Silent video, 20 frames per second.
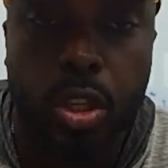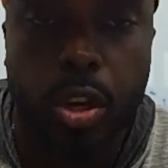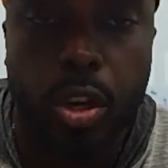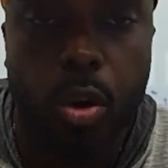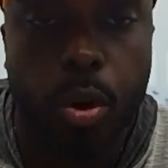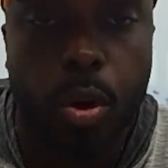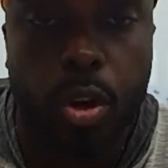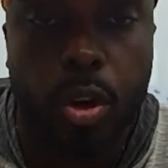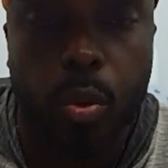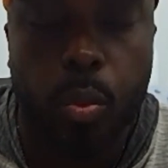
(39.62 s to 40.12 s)
they're
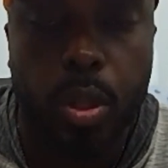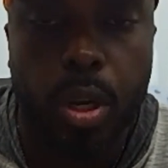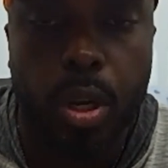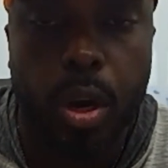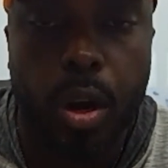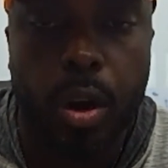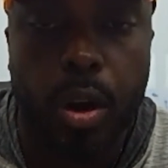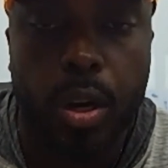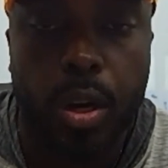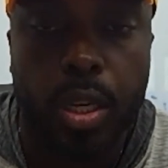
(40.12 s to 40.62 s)
working really
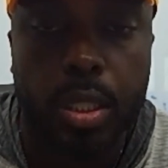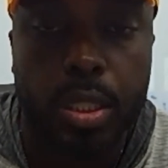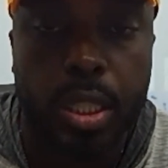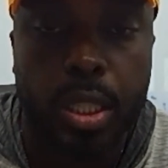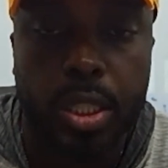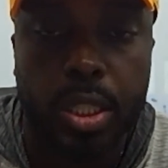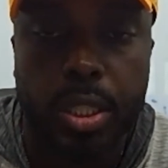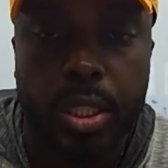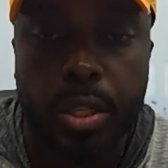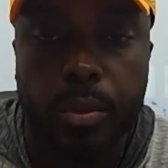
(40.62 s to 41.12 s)
hard
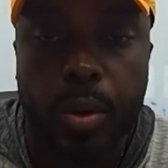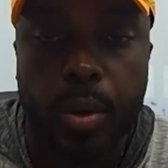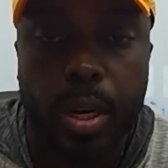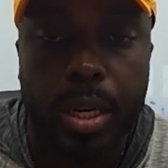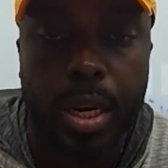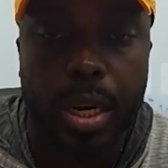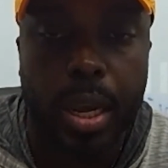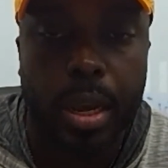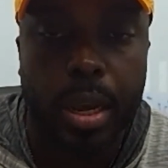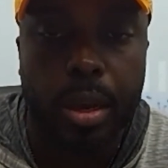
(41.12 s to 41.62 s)
conditioning right
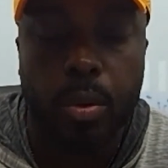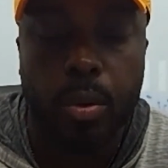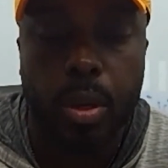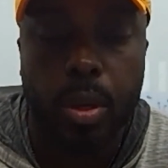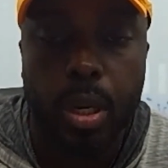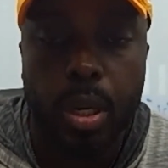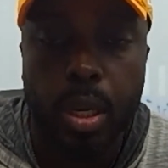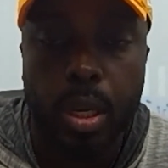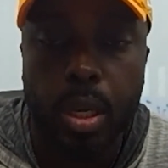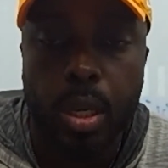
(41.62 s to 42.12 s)
now. And,
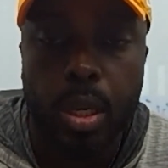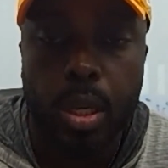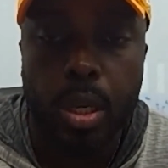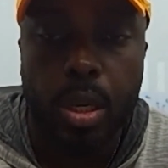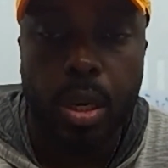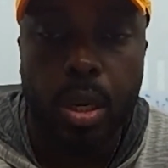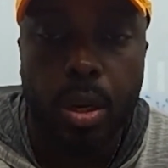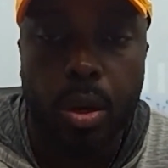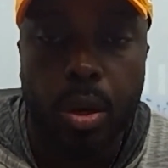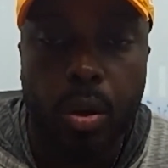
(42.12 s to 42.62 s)

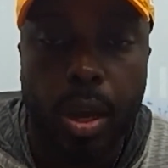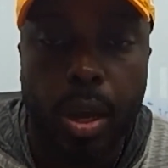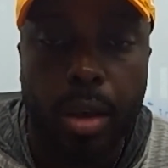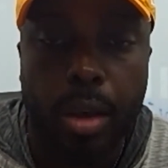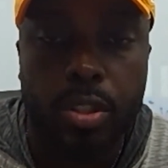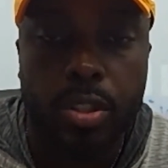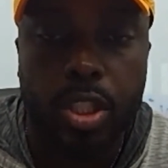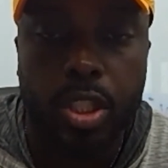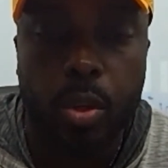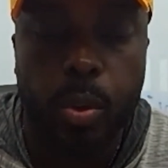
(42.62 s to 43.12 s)
you know,
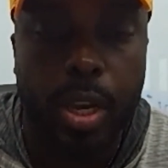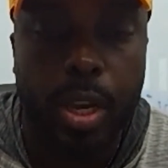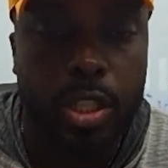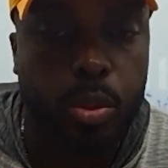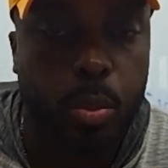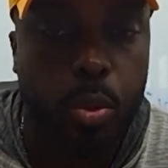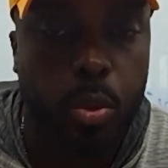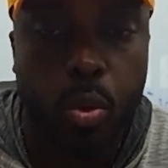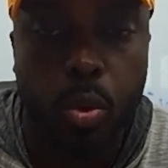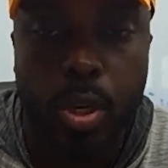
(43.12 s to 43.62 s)
obviously we got
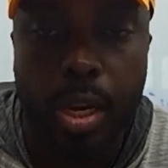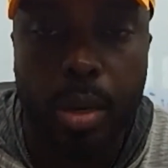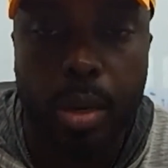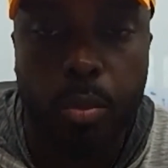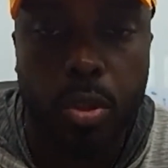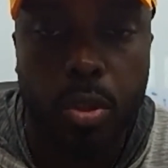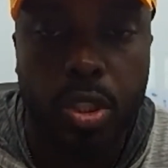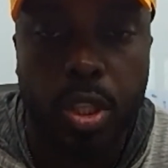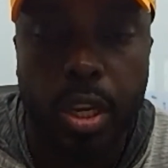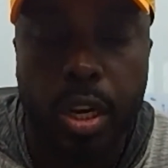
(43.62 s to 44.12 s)
some
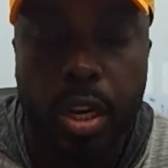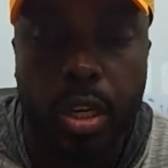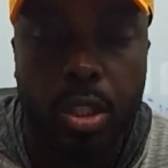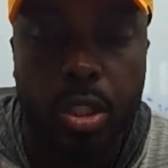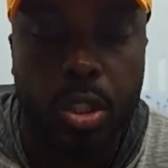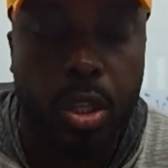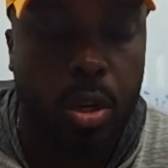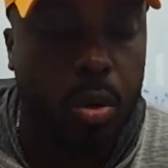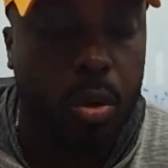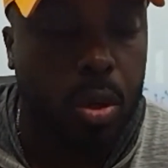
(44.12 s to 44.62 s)
newcomers there.
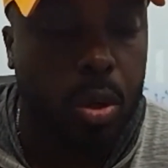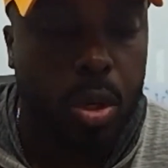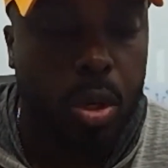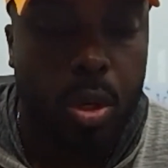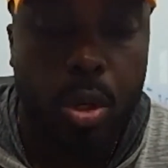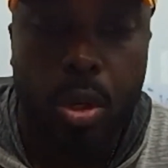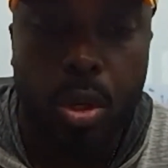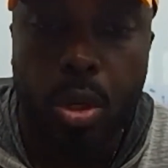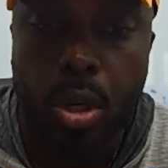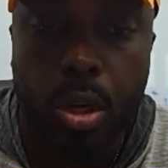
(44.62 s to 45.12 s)
So,
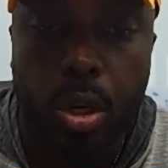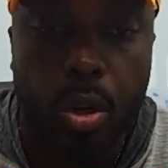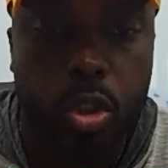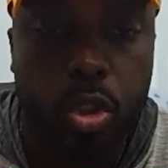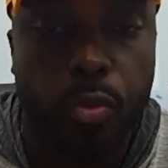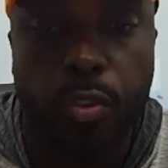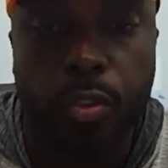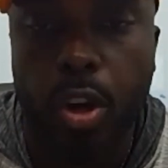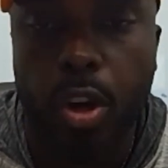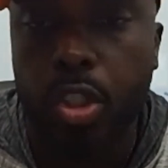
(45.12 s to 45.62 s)
you know,
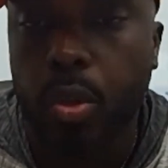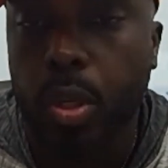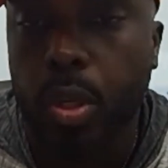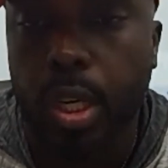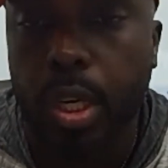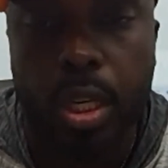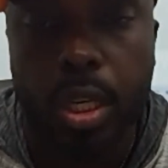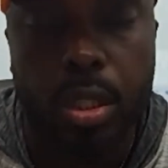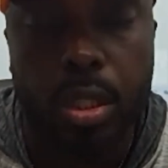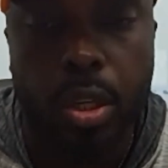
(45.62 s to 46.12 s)
so far so
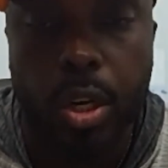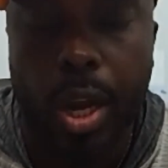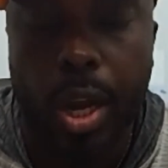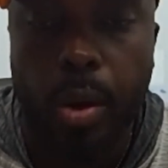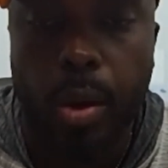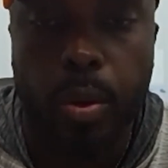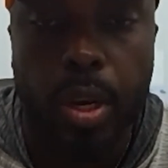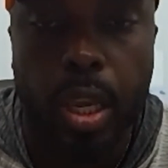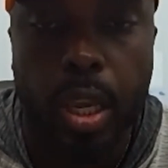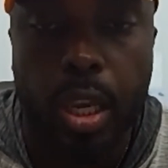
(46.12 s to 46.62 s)
good. You know
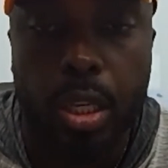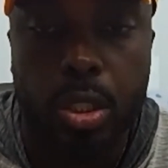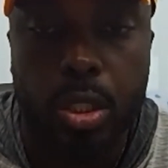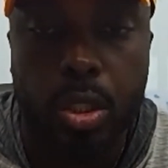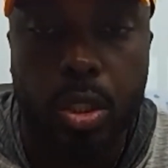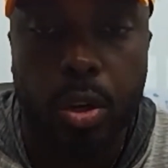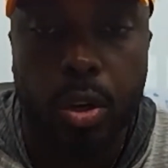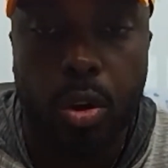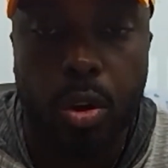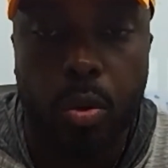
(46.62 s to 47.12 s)
how it is. You
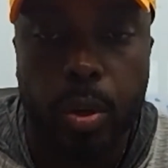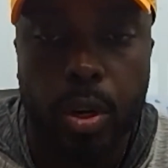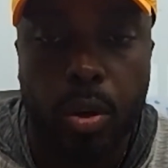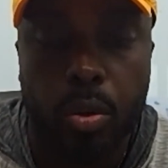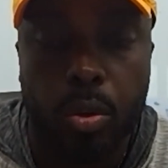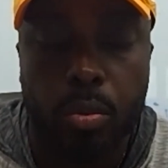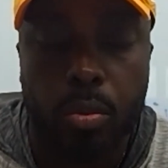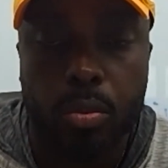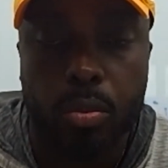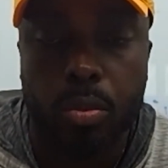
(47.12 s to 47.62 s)
know, we
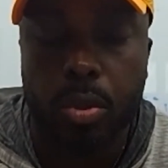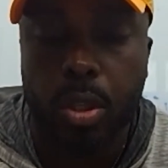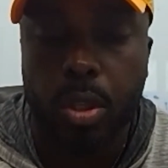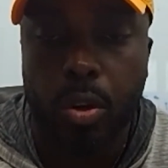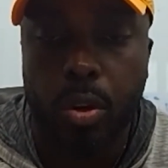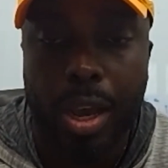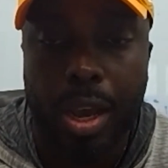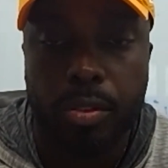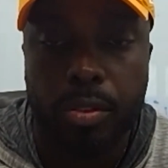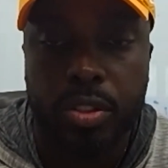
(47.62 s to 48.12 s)
don't, you know,
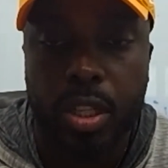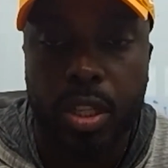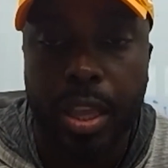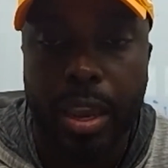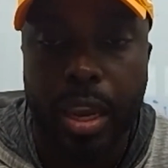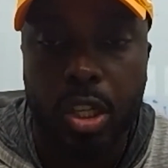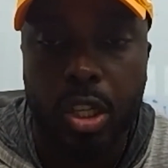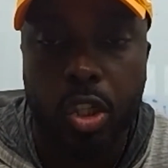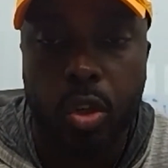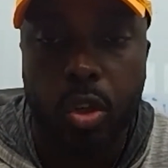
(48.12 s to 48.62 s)
obviously
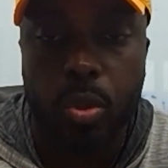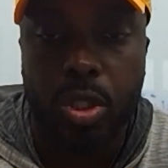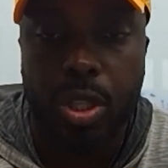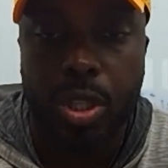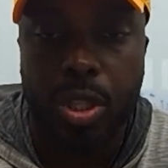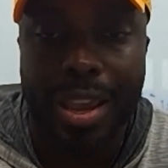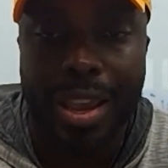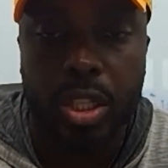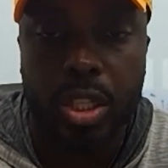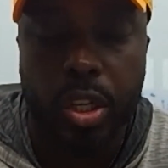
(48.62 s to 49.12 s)
last year was
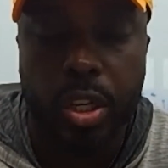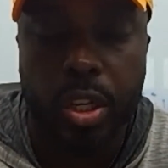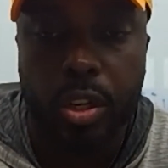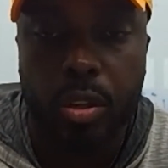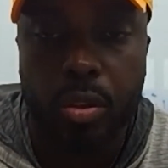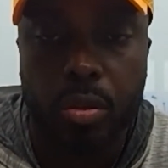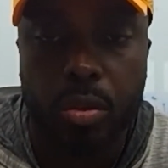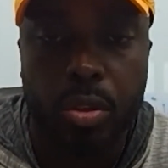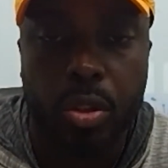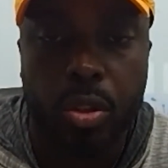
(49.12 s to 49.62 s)
last
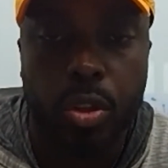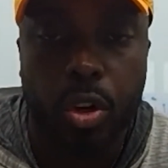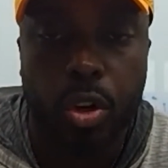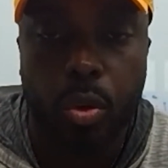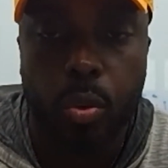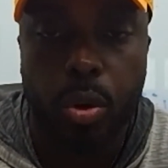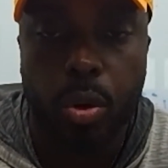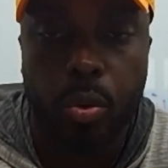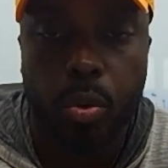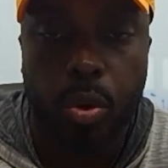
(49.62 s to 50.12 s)
year. You know,
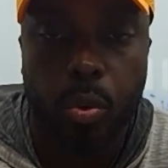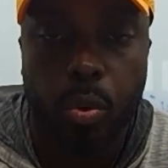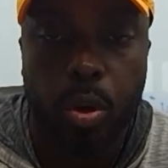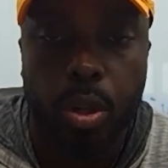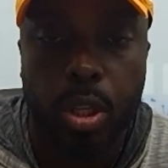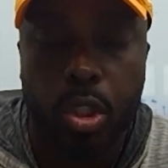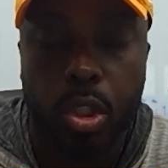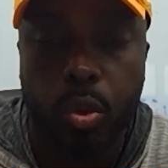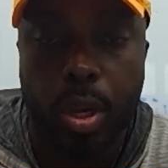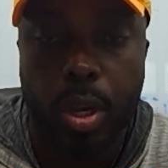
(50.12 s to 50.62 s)
we're
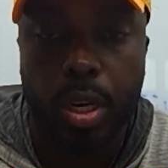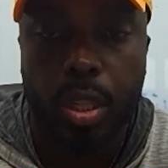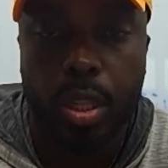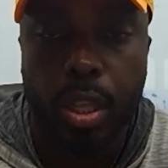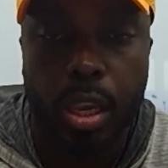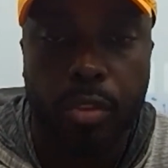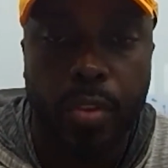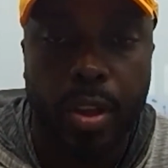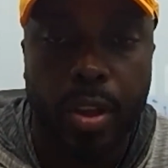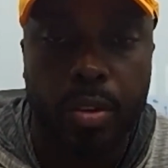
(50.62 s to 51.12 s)
really trying to lay
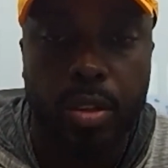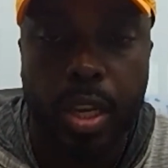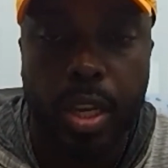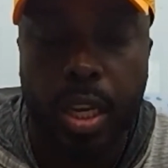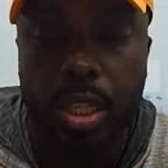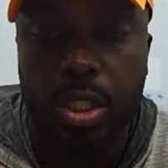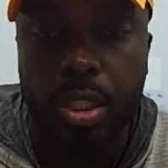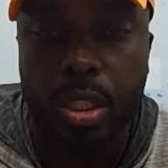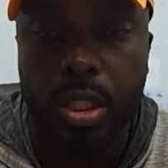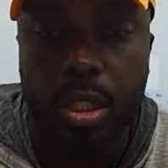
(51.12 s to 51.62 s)
a
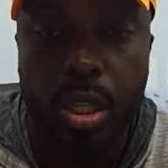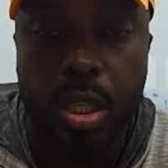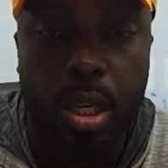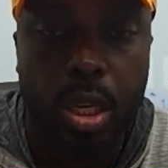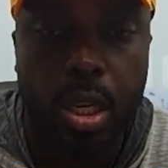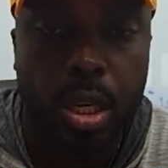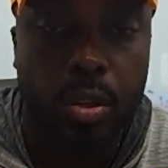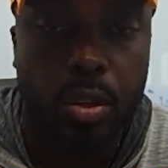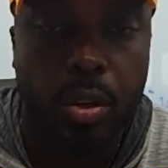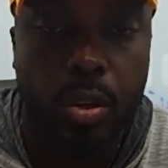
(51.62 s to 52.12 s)
foundation,
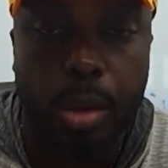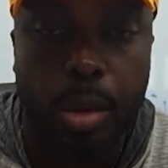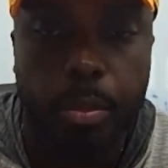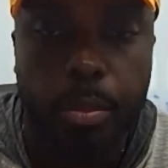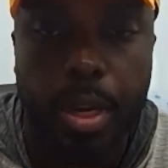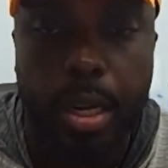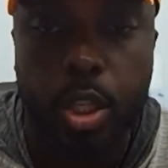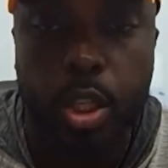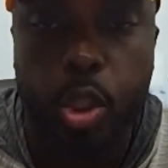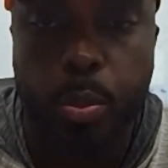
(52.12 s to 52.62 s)
you know, coming
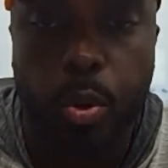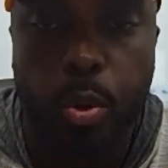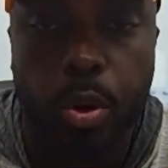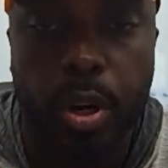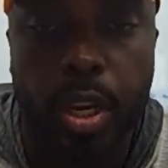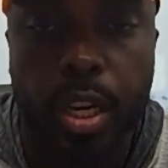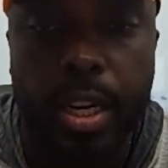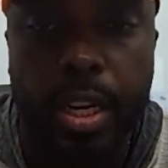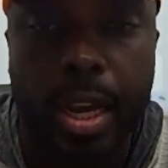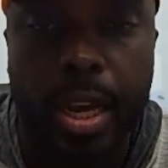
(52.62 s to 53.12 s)
out of
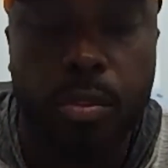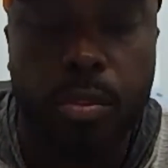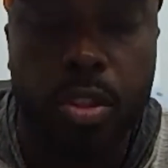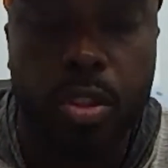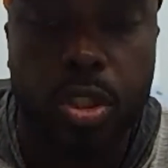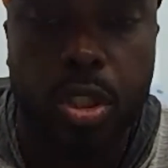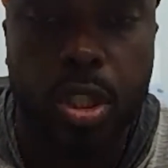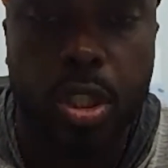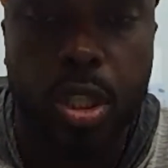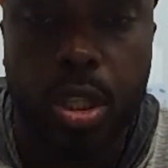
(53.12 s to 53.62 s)
spring and
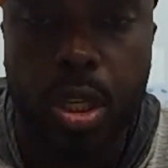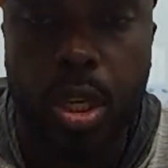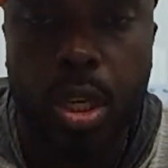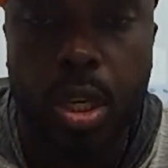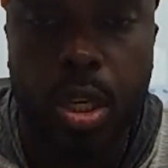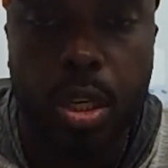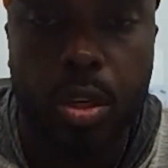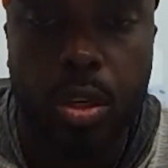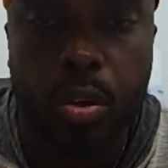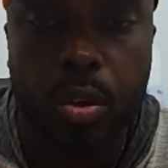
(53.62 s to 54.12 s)
obviously,
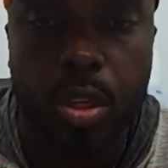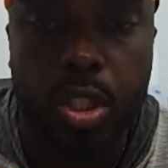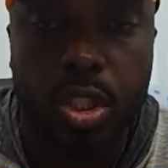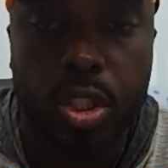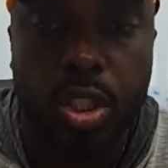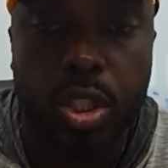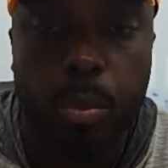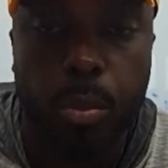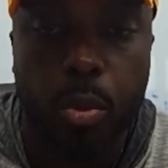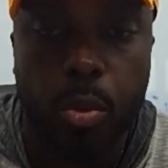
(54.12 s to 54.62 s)
you know, this
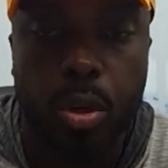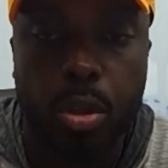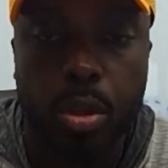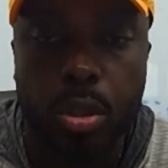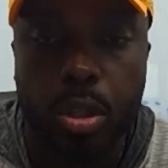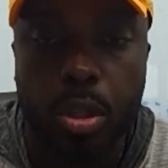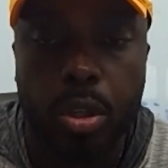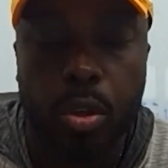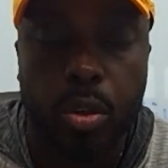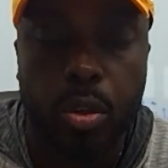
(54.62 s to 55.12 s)
summer,
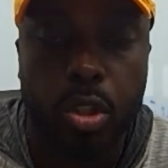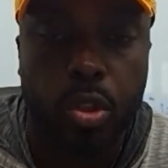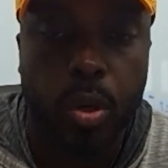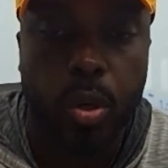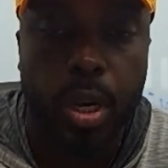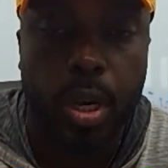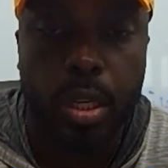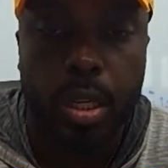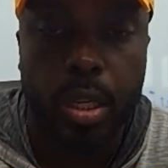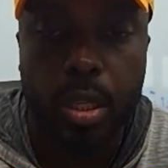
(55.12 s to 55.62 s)
you know, to
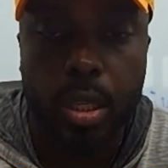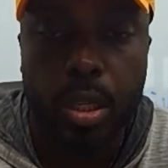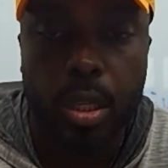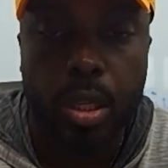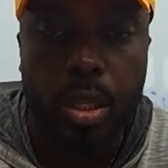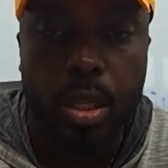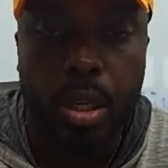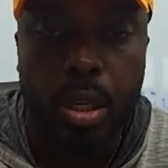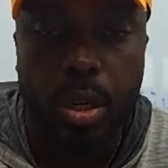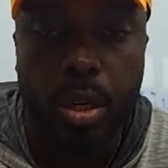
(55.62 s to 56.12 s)
try to,
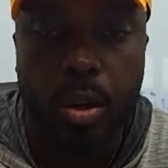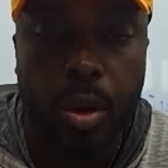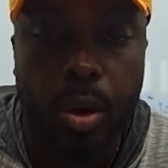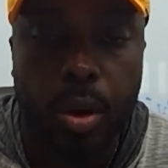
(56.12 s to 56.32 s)
you know,